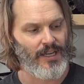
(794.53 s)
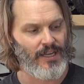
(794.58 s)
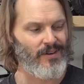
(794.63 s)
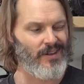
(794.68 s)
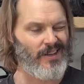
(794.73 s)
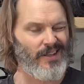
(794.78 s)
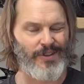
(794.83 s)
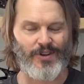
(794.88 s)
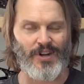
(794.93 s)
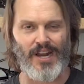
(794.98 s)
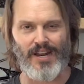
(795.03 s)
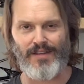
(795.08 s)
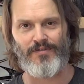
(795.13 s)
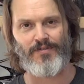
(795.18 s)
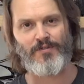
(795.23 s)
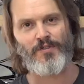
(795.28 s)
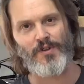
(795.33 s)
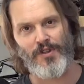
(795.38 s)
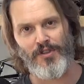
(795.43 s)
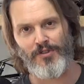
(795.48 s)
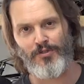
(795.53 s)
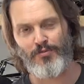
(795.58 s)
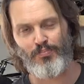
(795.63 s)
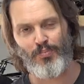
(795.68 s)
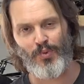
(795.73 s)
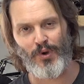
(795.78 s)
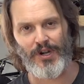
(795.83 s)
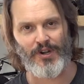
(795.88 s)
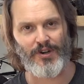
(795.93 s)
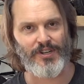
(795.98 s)
They're not even for the
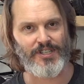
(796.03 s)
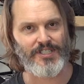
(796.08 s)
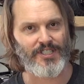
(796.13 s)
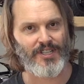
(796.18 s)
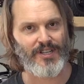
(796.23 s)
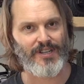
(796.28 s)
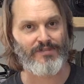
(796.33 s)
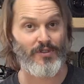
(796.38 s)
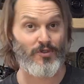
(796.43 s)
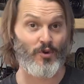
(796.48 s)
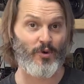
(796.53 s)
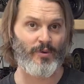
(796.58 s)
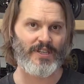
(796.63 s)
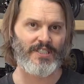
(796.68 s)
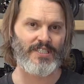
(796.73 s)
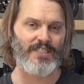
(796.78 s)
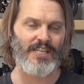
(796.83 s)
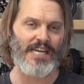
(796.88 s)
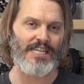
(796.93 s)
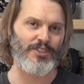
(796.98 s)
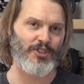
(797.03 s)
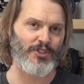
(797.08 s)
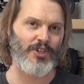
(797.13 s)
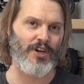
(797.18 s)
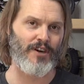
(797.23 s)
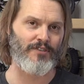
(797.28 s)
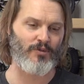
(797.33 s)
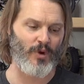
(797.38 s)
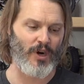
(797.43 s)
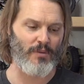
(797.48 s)
printer. You still have to throw them into slicer
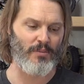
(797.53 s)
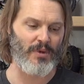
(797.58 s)
software.